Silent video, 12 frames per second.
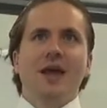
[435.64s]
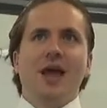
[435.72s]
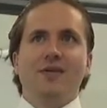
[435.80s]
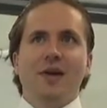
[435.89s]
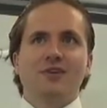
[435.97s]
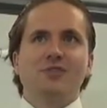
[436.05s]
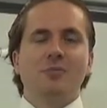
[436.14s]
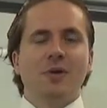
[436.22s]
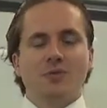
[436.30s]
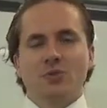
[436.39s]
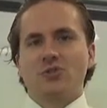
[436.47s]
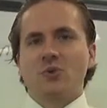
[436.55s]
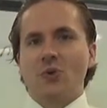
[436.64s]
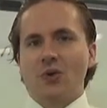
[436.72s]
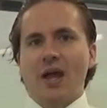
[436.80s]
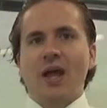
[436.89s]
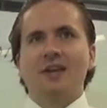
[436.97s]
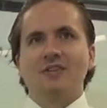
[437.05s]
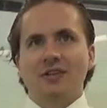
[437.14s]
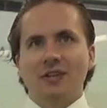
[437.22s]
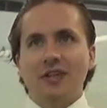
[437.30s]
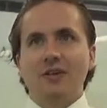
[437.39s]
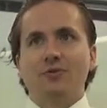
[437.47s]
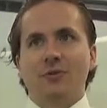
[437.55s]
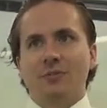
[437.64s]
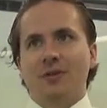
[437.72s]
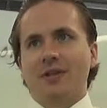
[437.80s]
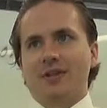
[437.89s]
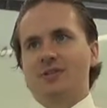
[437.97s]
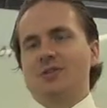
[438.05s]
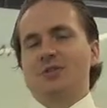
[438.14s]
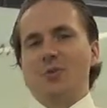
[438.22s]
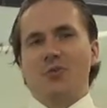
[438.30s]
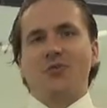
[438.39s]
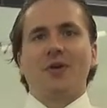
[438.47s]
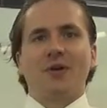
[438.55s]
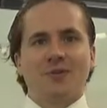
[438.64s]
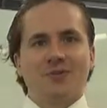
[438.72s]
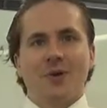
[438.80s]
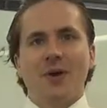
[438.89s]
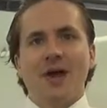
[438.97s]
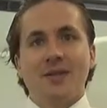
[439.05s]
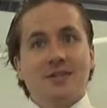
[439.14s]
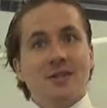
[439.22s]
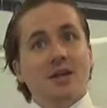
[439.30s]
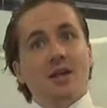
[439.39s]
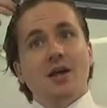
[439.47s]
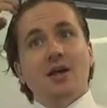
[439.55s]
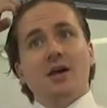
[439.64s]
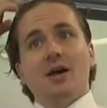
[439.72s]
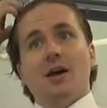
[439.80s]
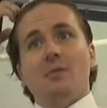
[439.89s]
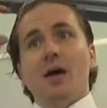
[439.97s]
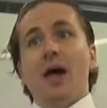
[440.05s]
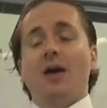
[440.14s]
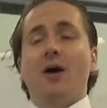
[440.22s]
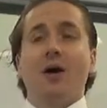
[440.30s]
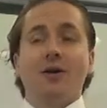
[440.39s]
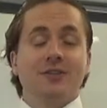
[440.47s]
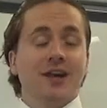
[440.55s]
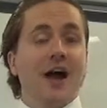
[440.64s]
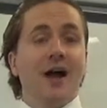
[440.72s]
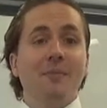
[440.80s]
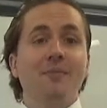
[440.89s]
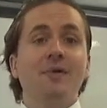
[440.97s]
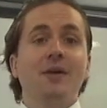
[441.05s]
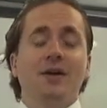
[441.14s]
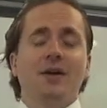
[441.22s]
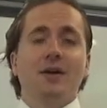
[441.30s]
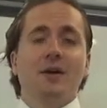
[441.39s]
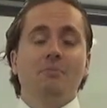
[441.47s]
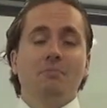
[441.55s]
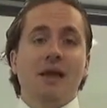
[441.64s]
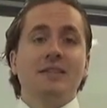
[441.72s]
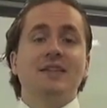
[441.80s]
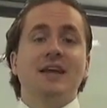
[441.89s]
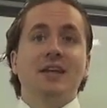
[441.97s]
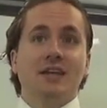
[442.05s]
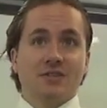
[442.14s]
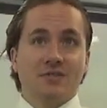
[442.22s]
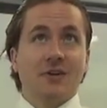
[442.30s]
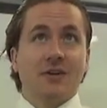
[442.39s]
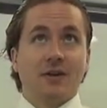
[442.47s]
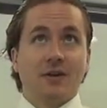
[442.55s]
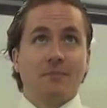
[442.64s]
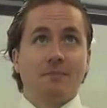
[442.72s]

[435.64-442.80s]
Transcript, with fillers: have actually been restored and deleted from the list. The Superfund also has um, had a hard time um, maintaining its funding.